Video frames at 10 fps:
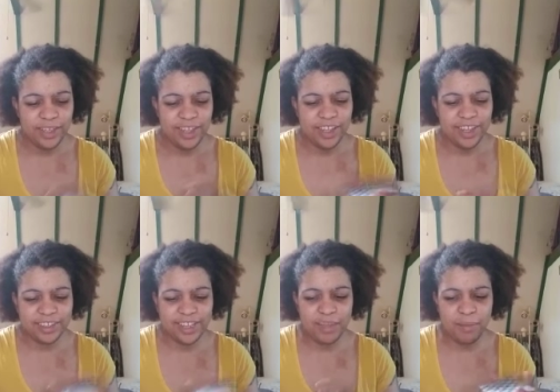Now,
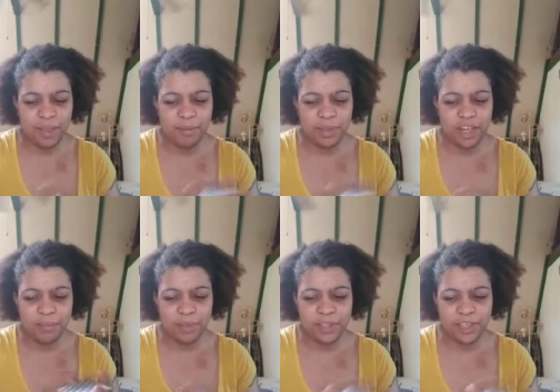keep being
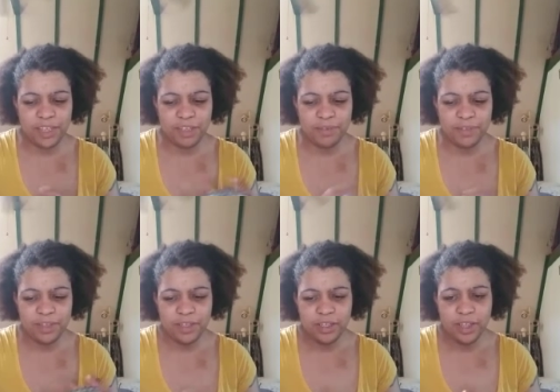manipulative.
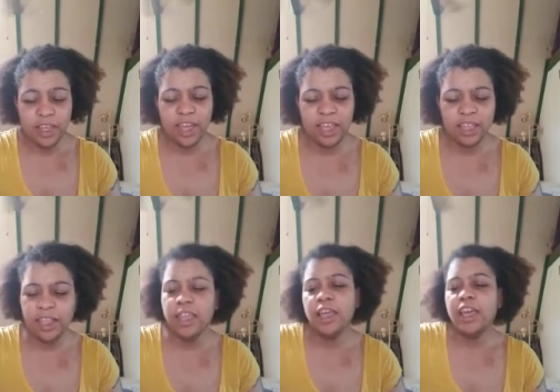And
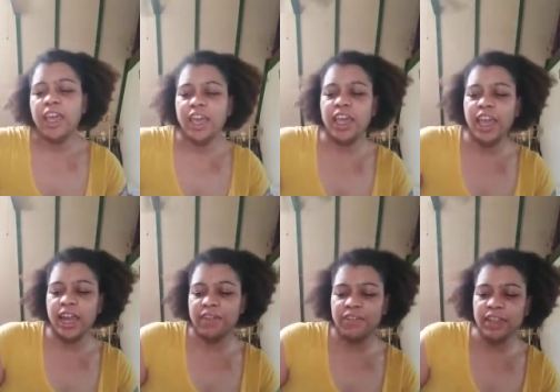
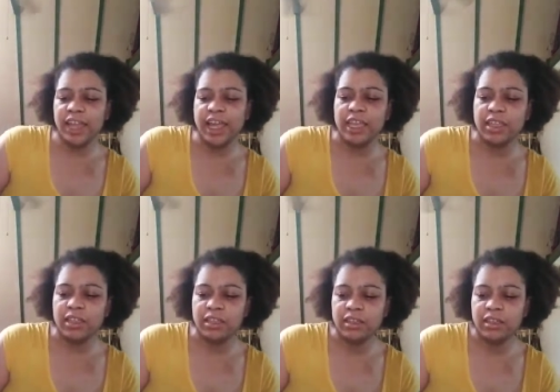I feel
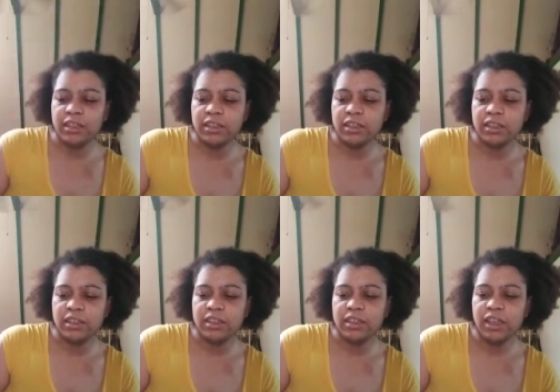like...
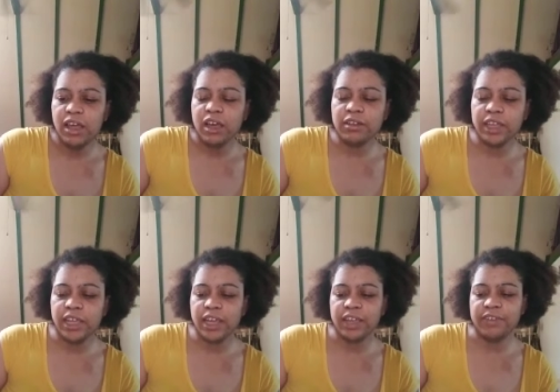
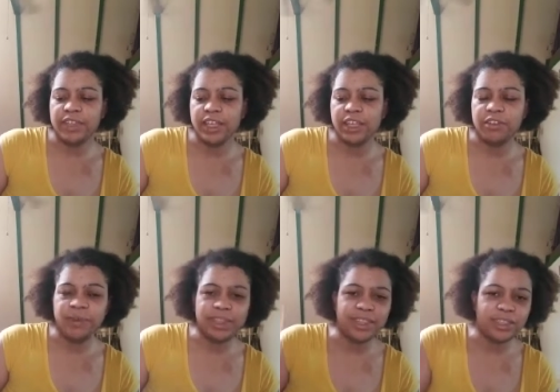Okay, I feel like
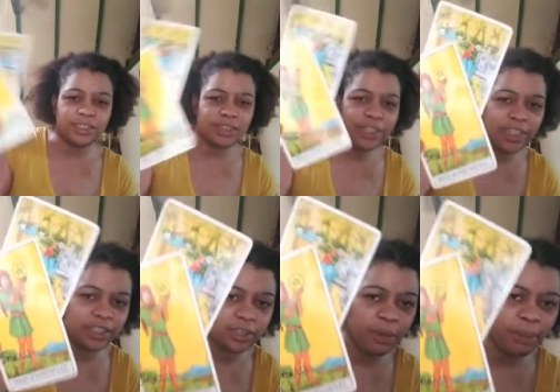with this right
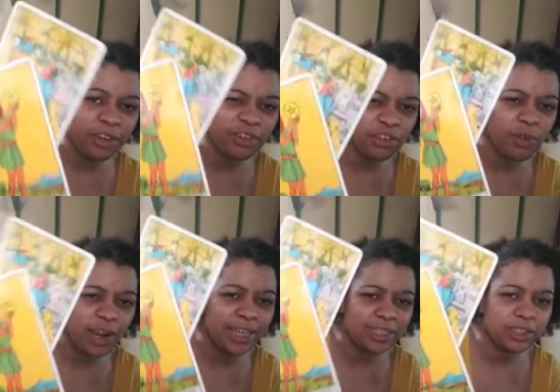here, maybe you're
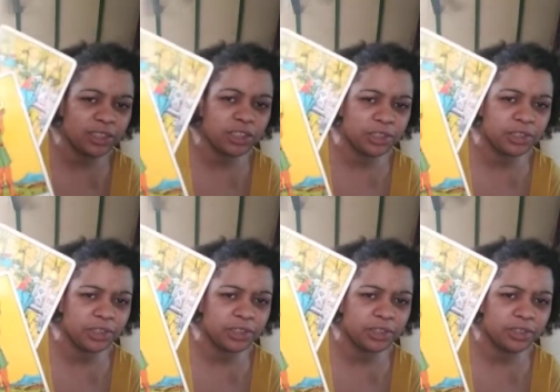trying to
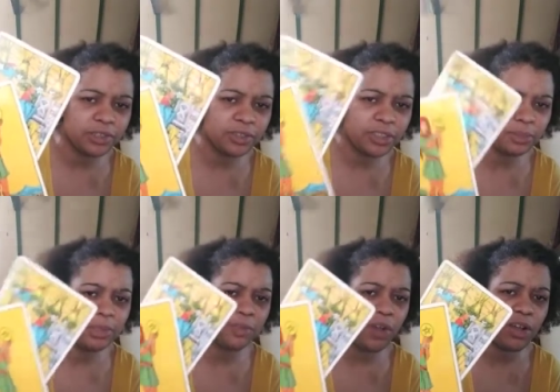learn to
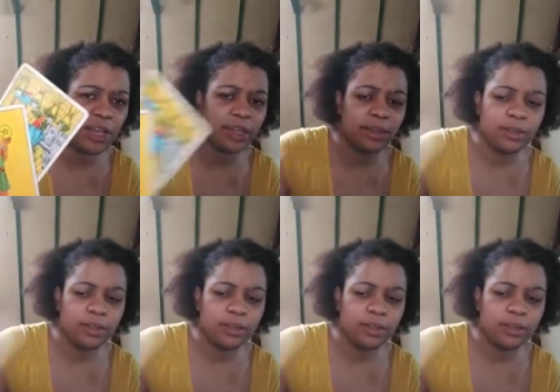move on.